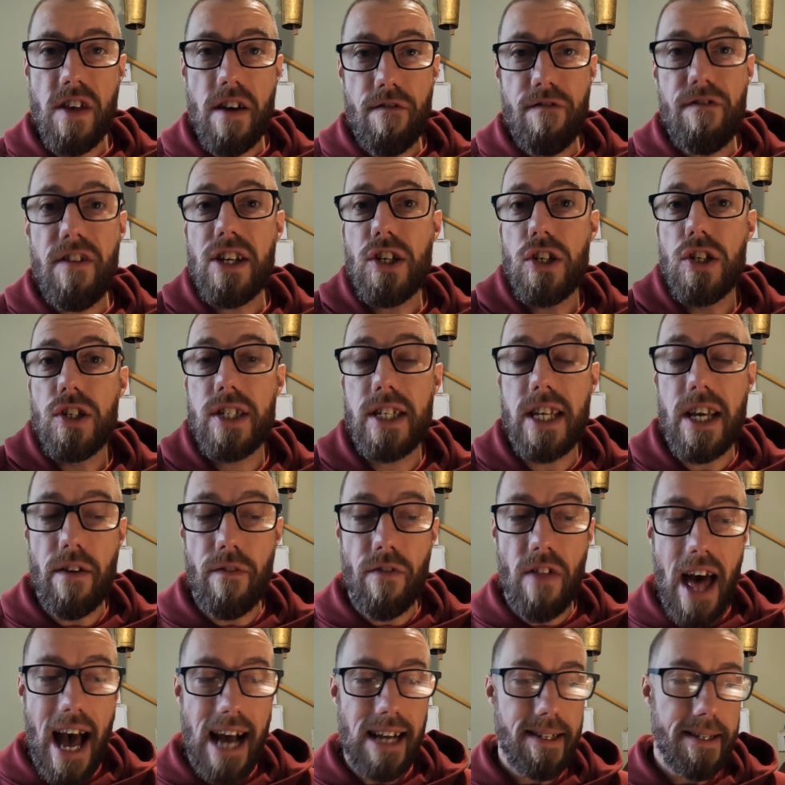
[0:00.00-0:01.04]
the efficiency of
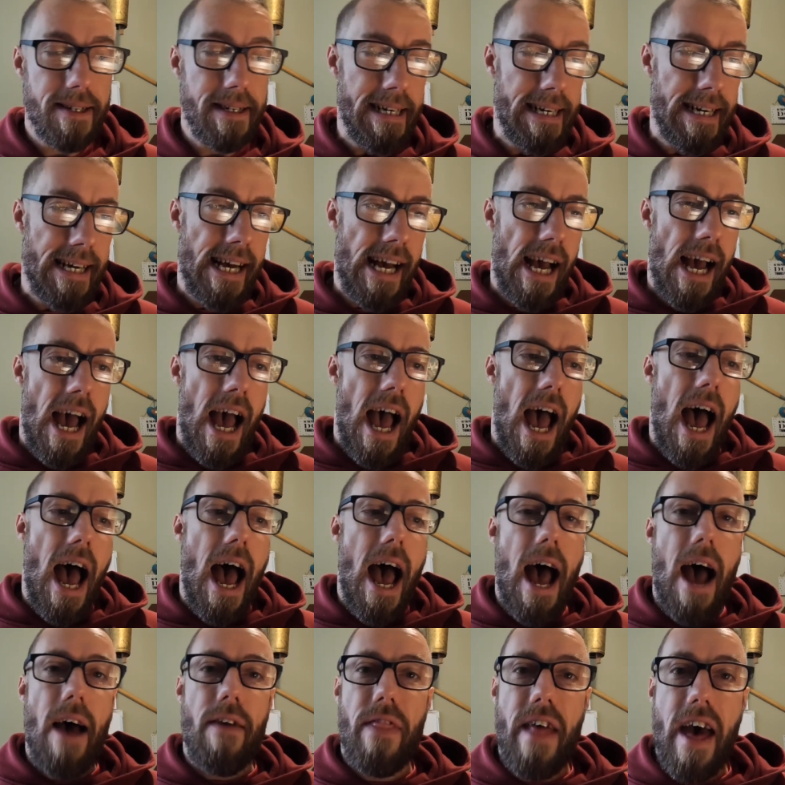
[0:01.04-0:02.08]
that.
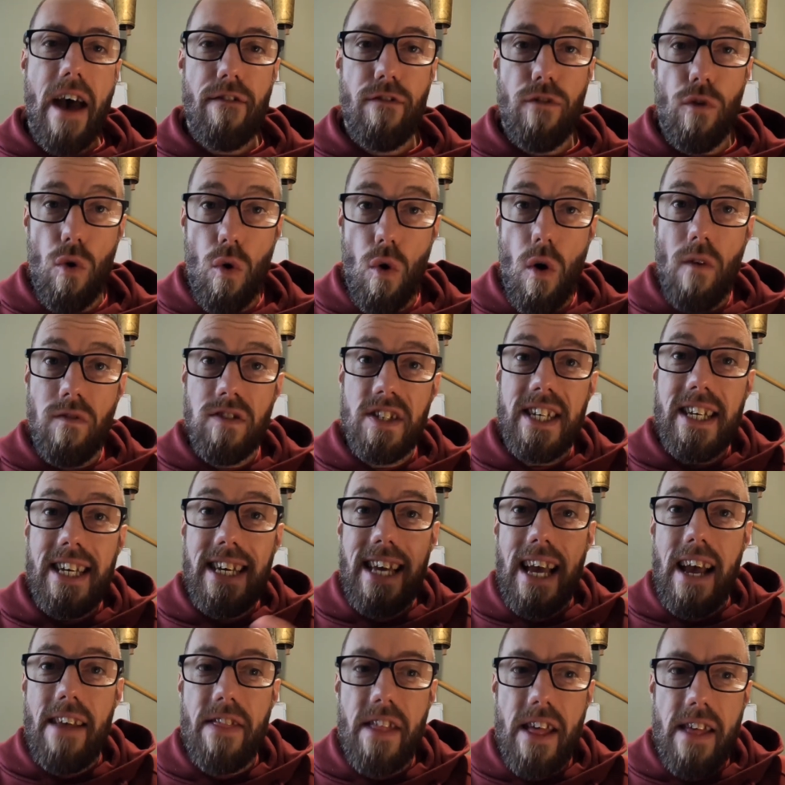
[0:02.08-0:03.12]
Therefore,
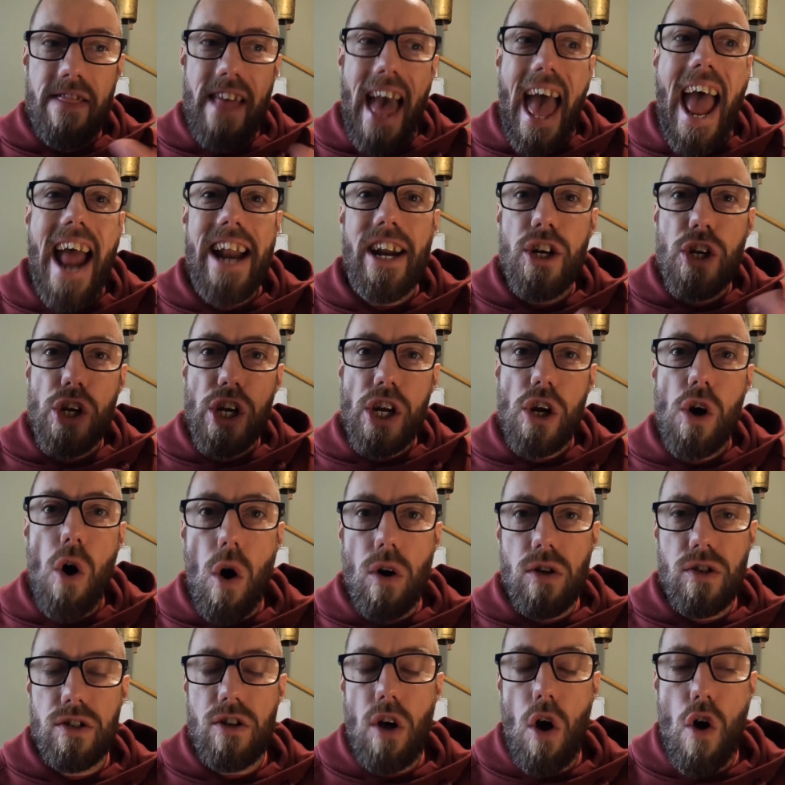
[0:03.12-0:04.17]
obviously, the energy
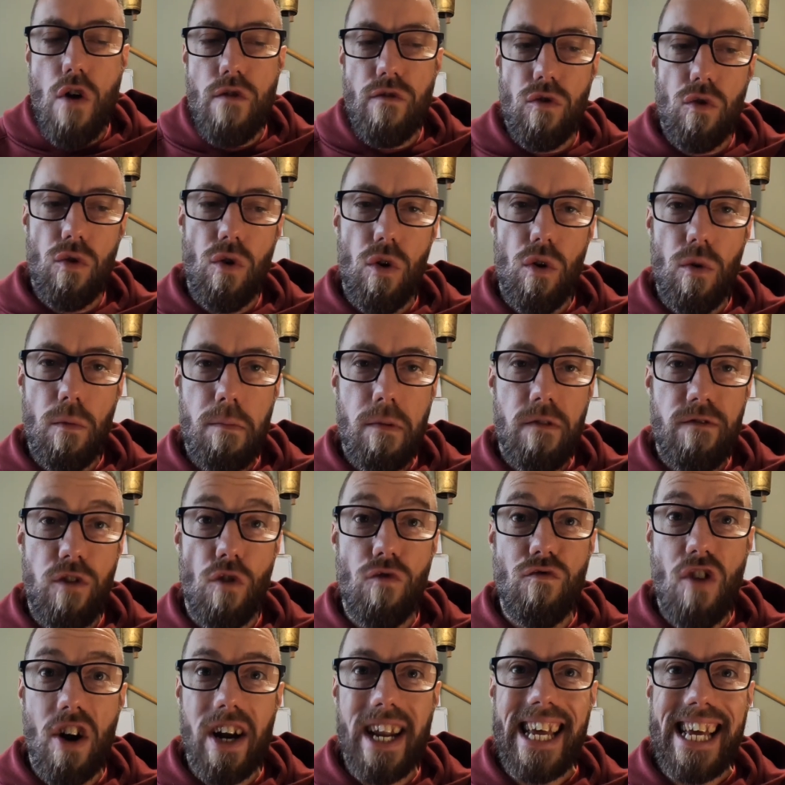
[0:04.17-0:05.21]
cost overall for
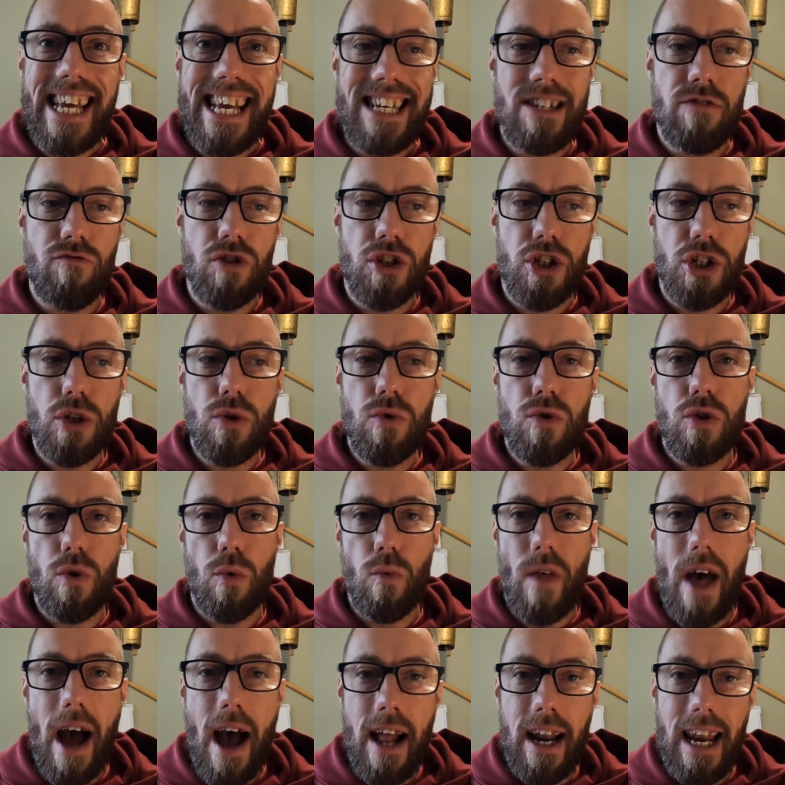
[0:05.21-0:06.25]
running is reduced. So
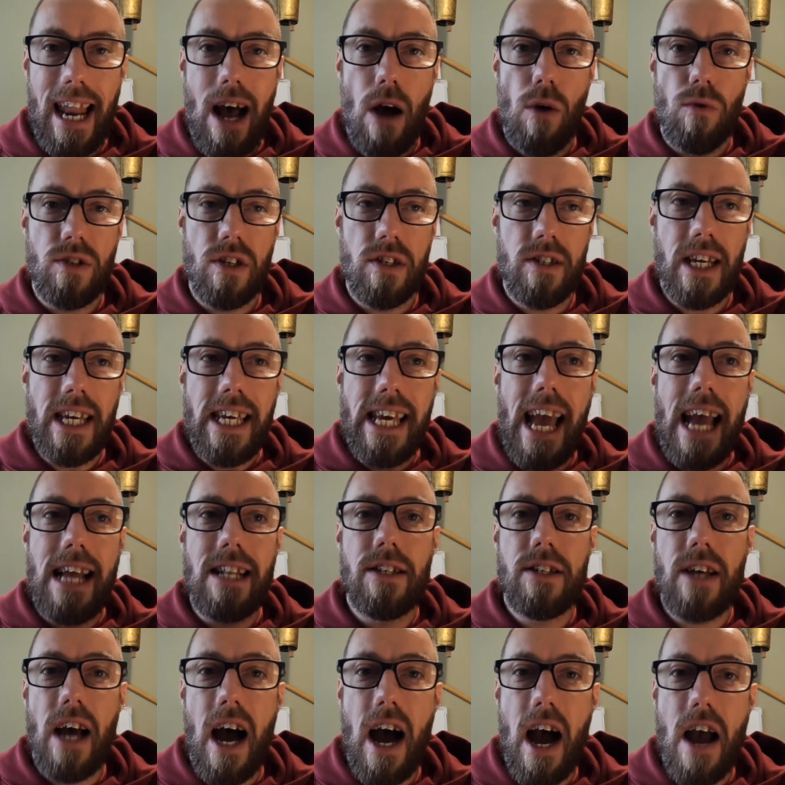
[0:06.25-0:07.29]
that allows us again
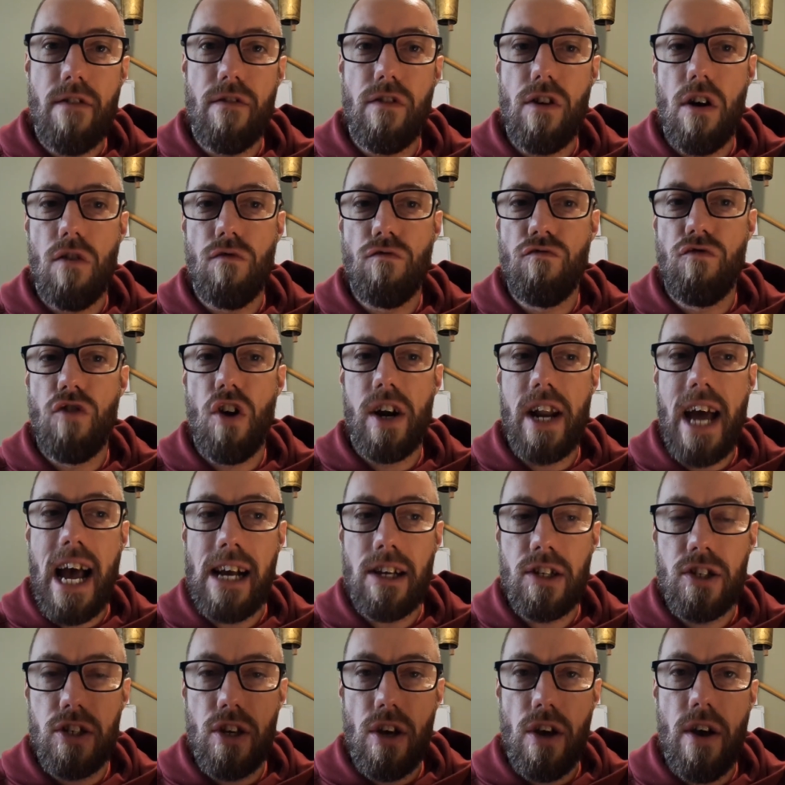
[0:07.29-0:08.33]
to either run at
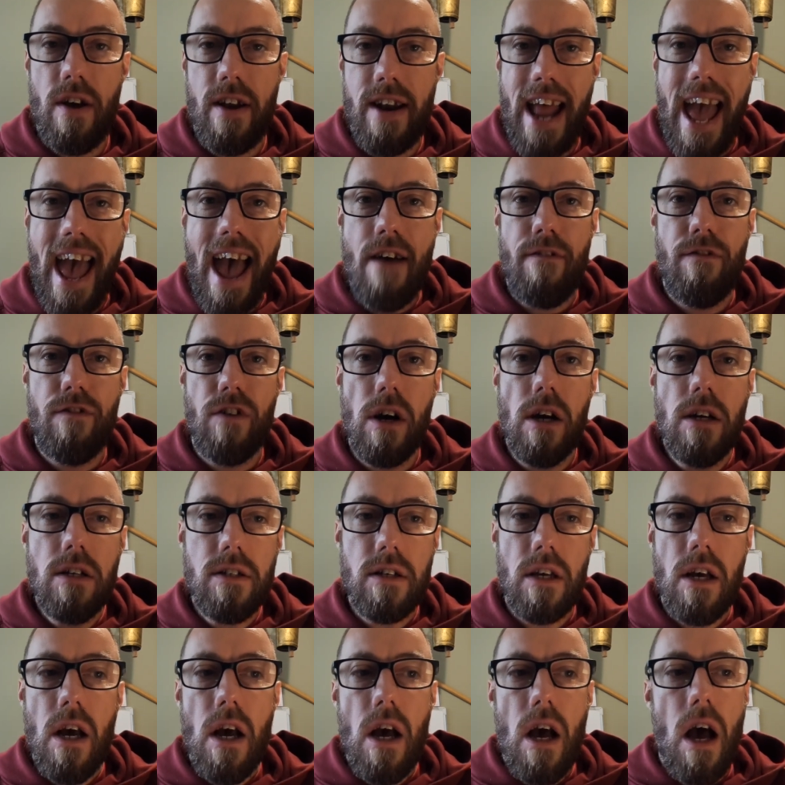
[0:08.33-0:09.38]
a certain
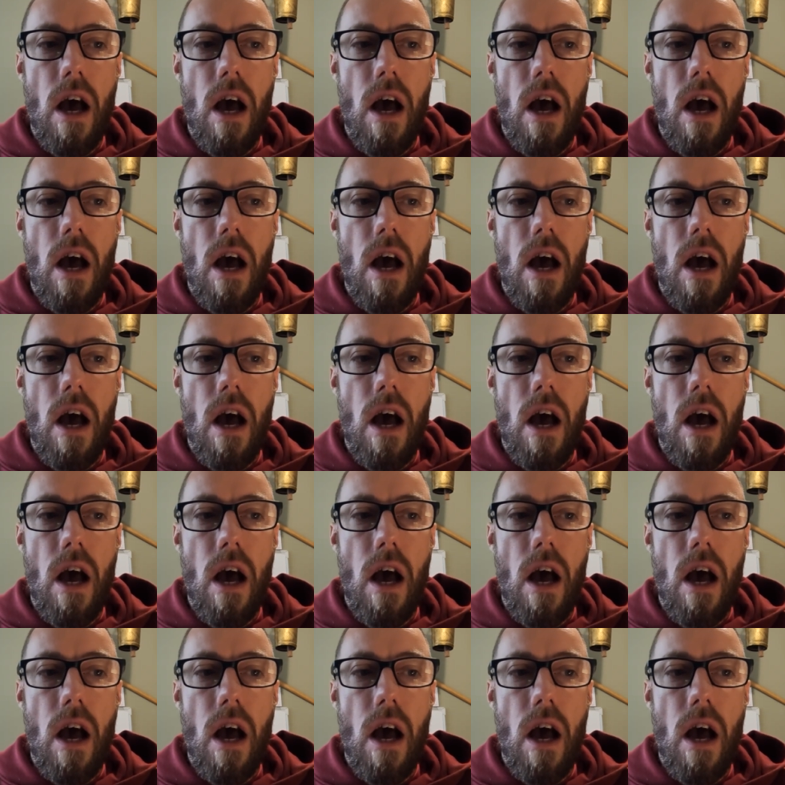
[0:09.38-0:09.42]
effort